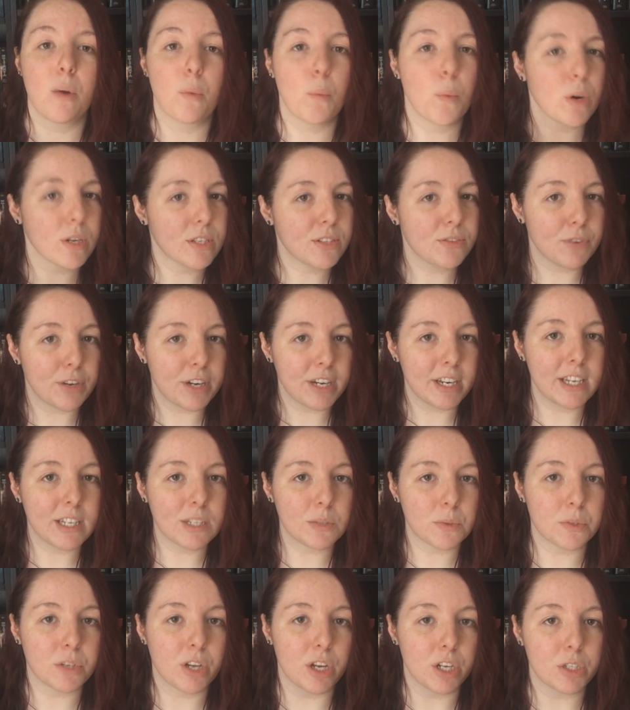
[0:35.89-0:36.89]
Words of
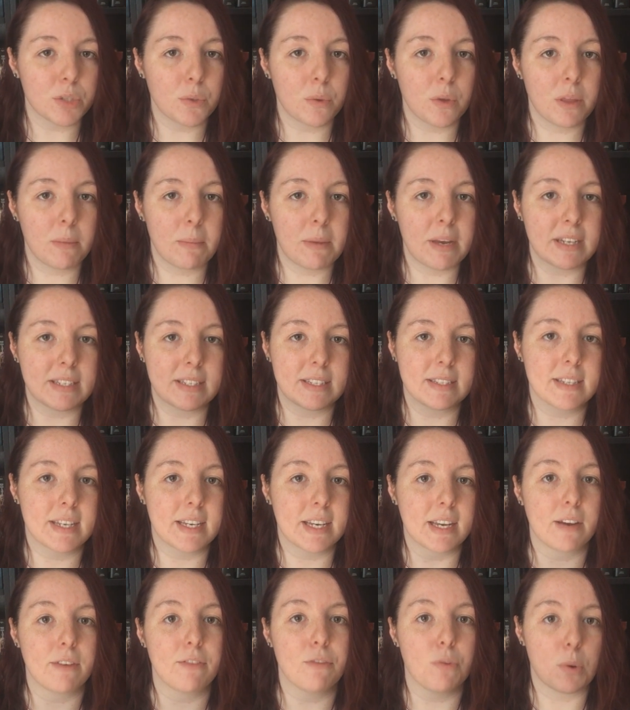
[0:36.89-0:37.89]
Radiance was also in the mix as
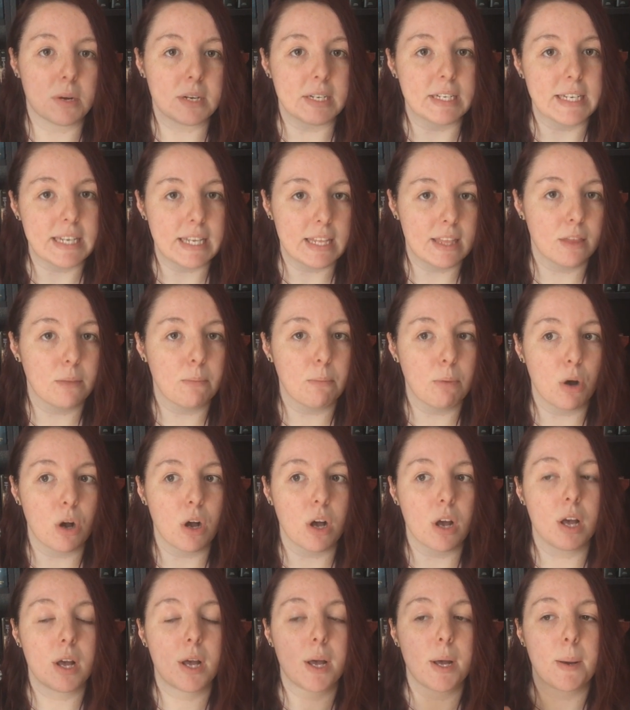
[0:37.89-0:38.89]
like a 14th
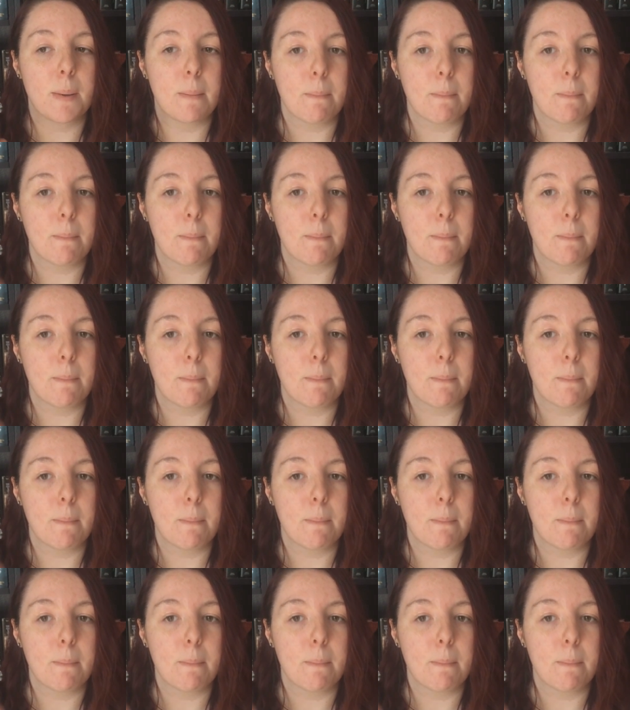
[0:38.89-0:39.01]
book,